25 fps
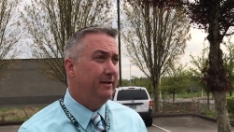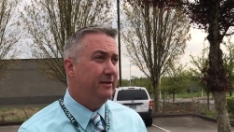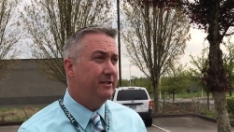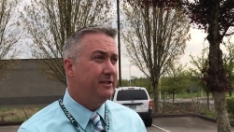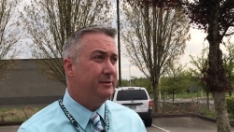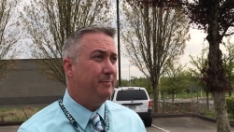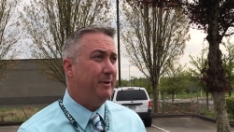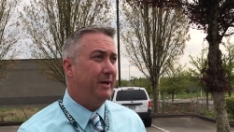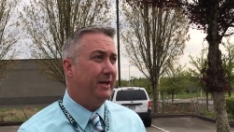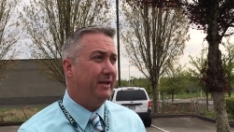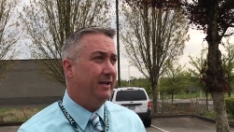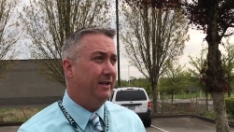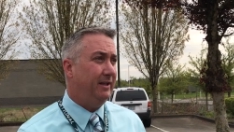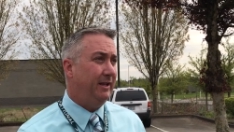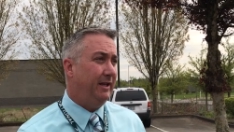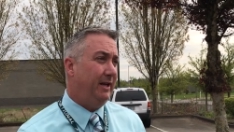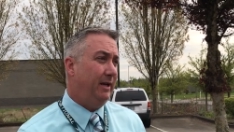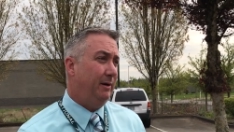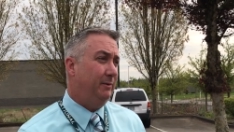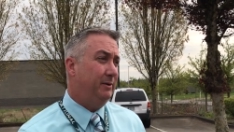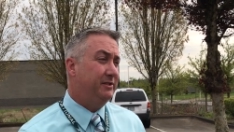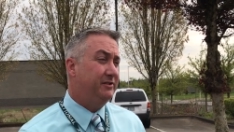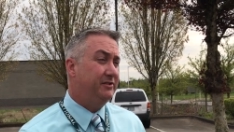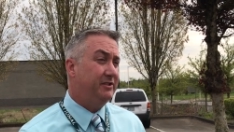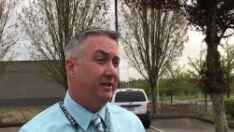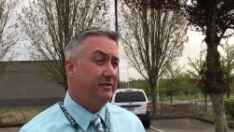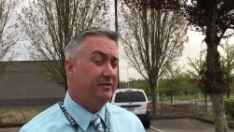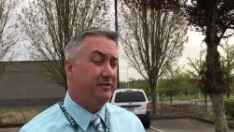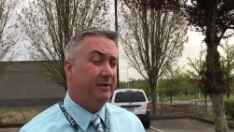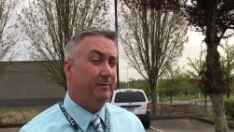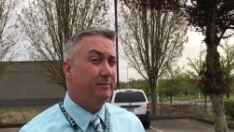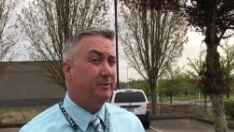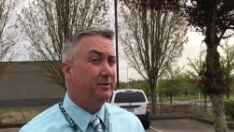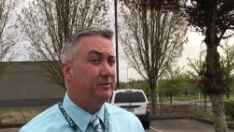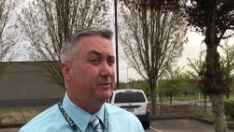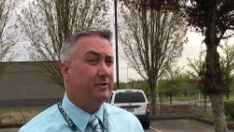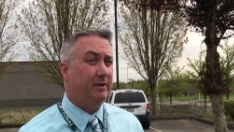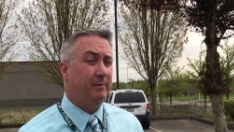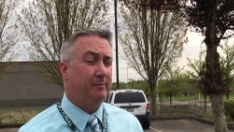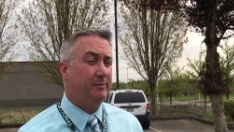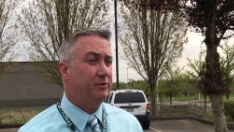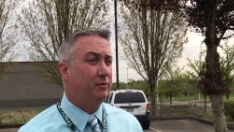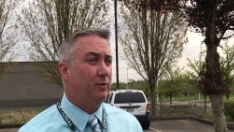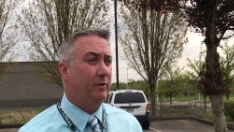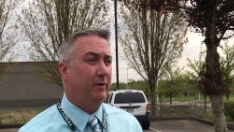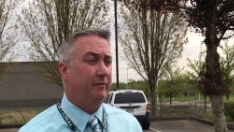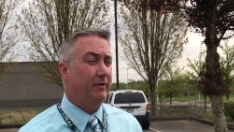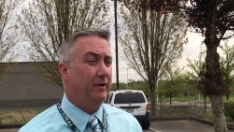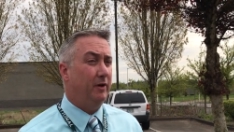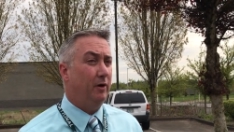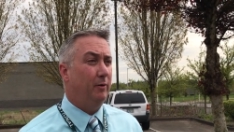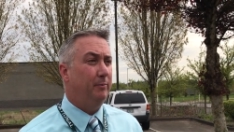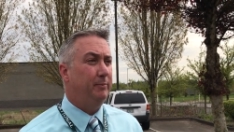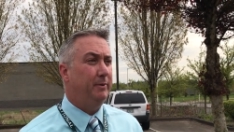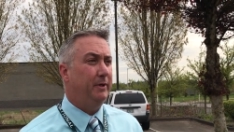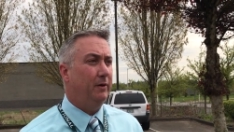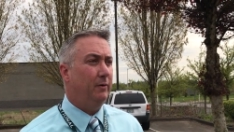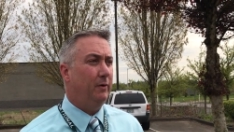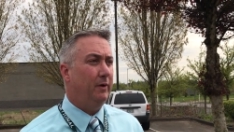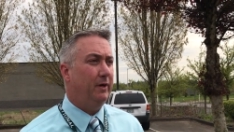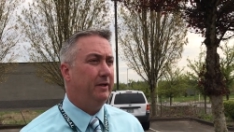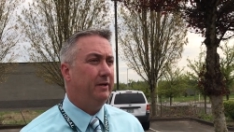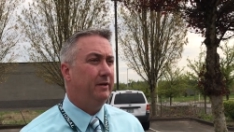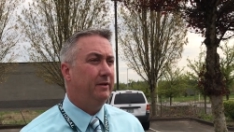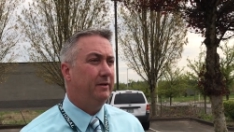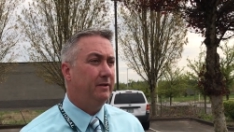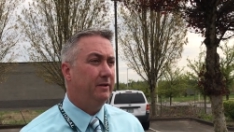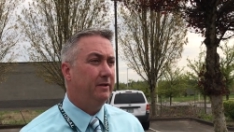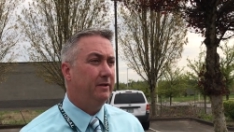speculate, I would say some sort of an opioid.